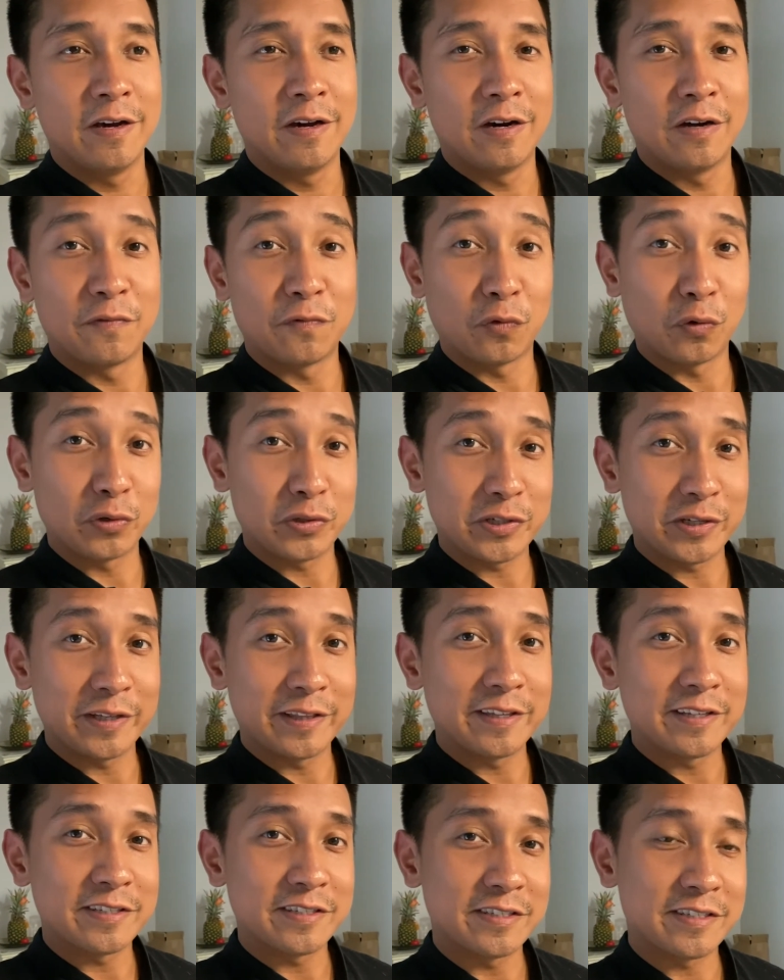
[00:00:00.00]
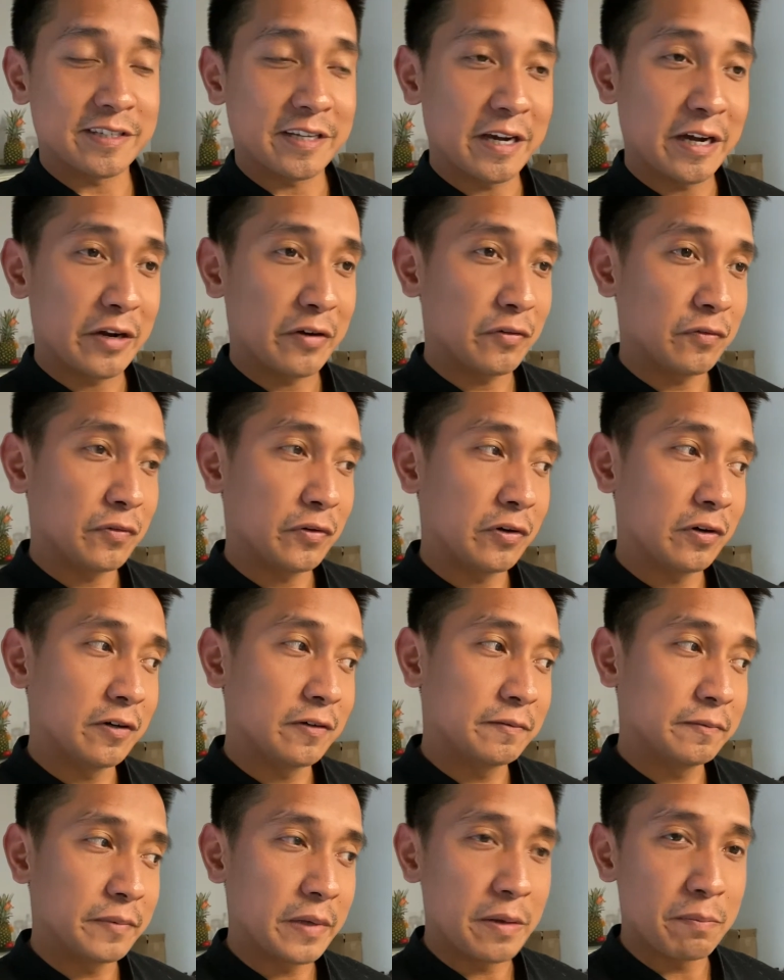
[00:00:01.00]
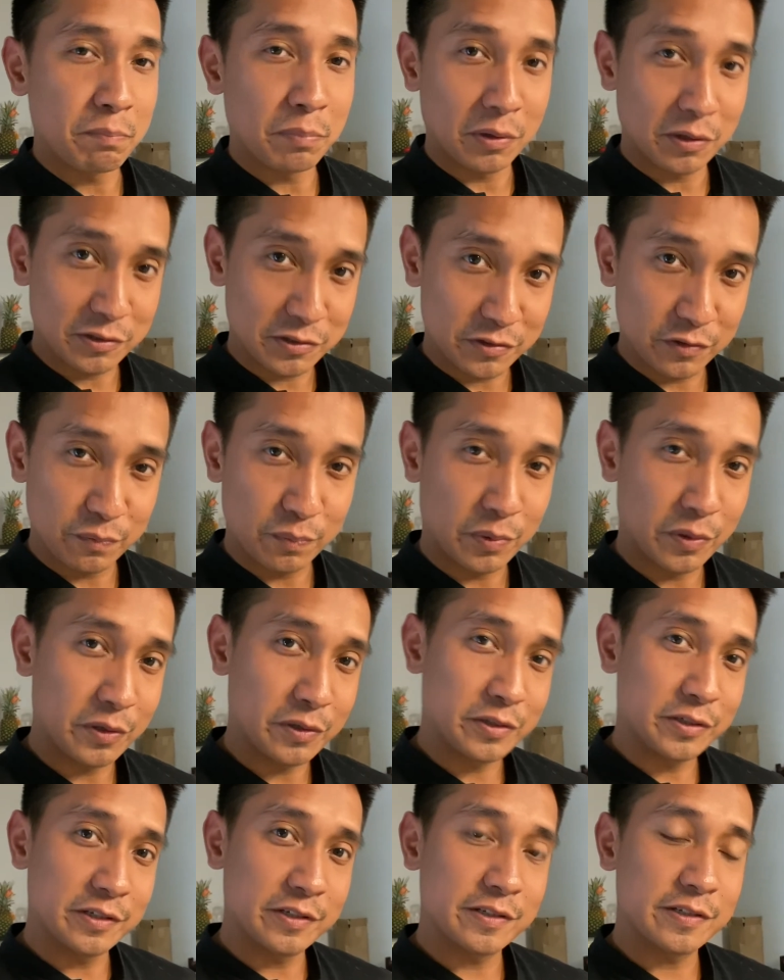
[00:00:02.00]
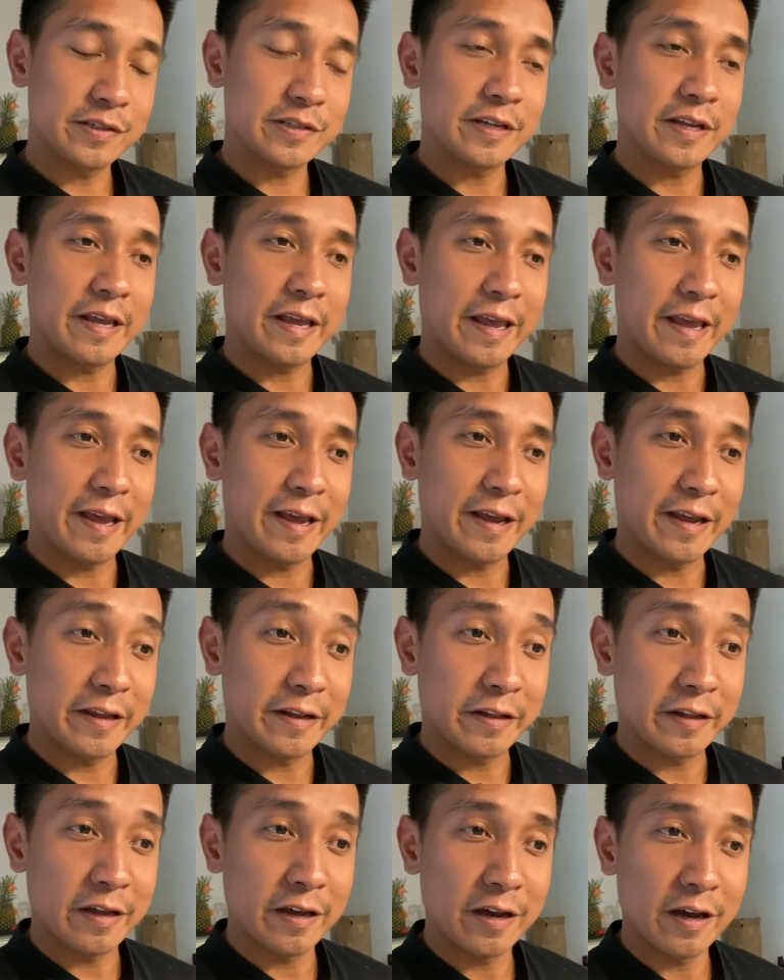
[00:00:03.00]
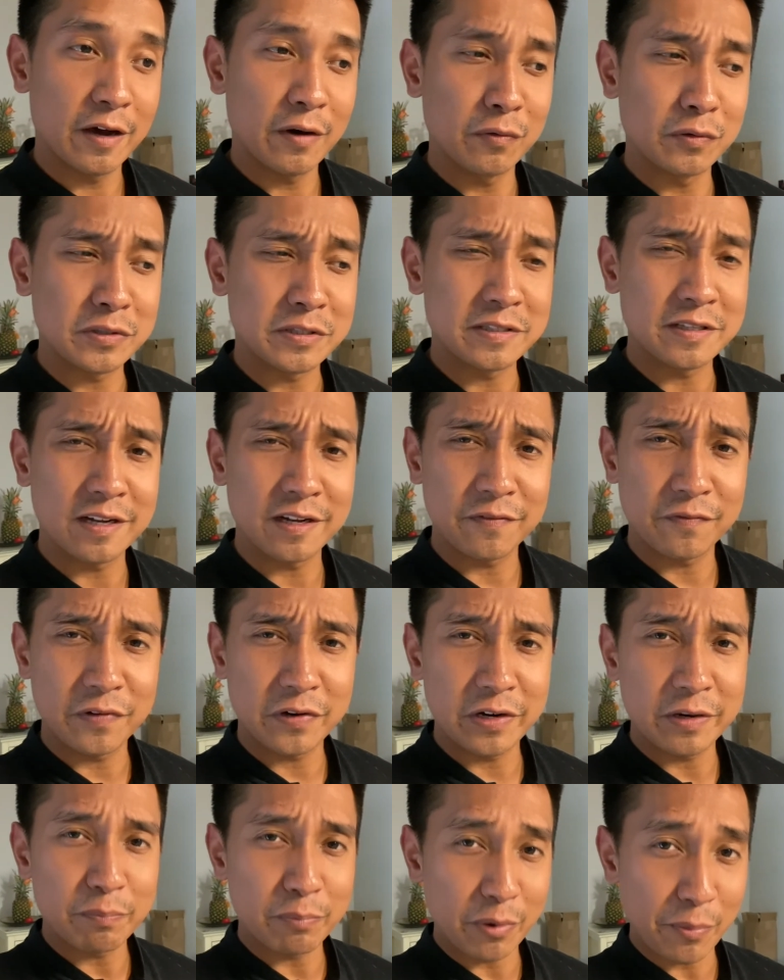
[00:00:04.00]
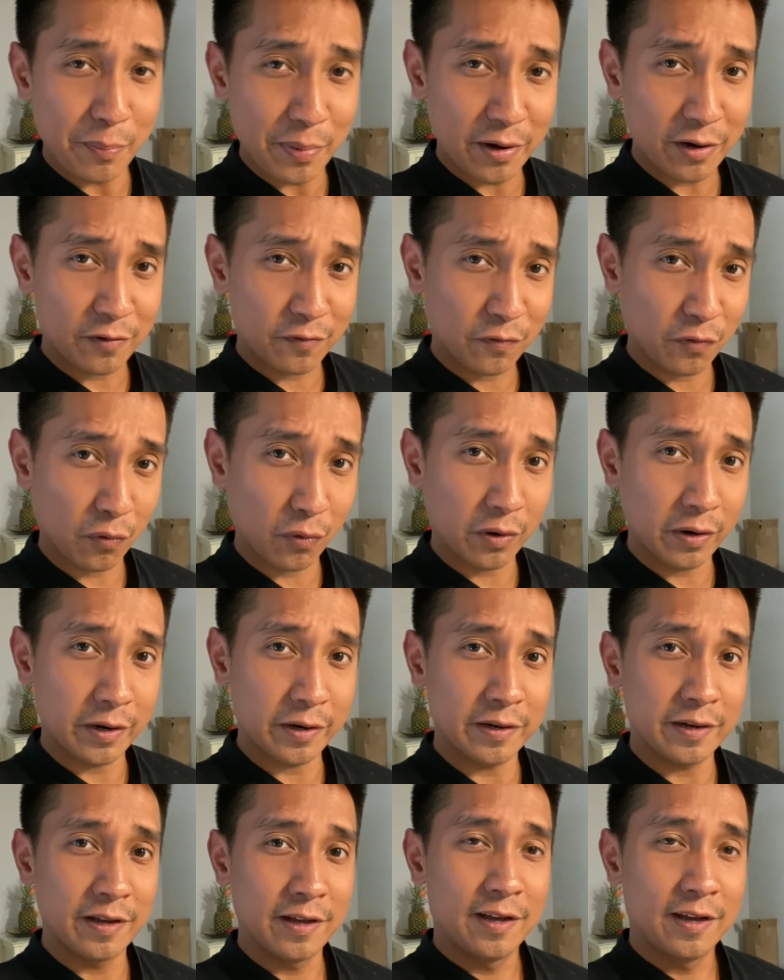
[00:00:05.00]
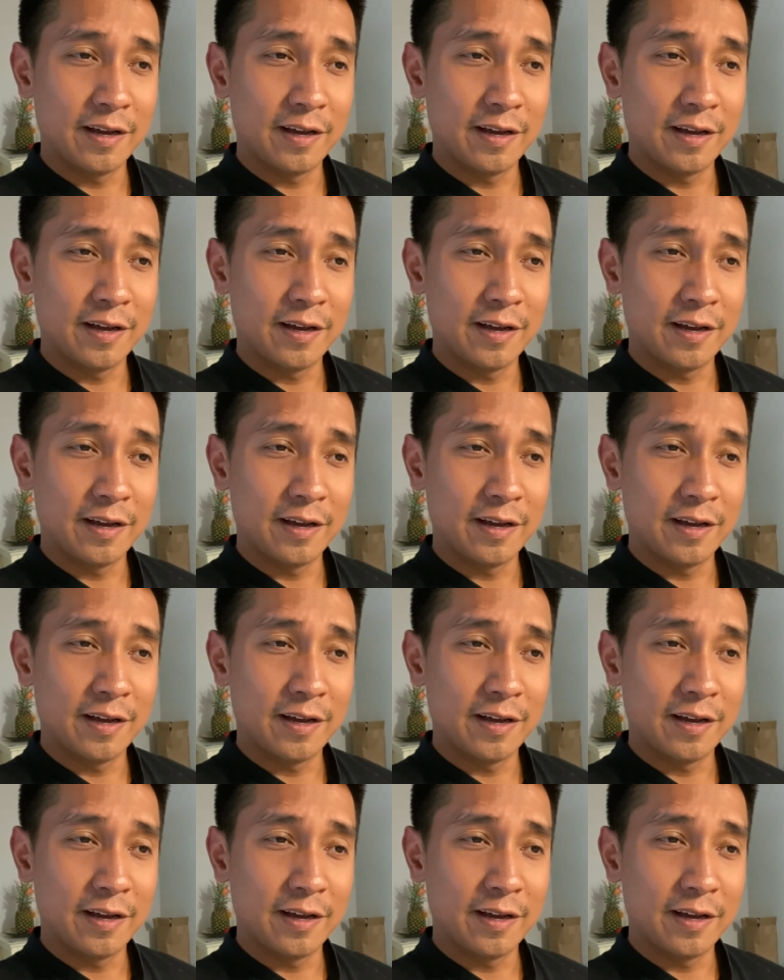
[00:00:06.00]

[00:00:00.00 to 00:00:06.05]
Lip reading: unfortunately, this is kind of an impulsive purchase, and I was not very prepared for it.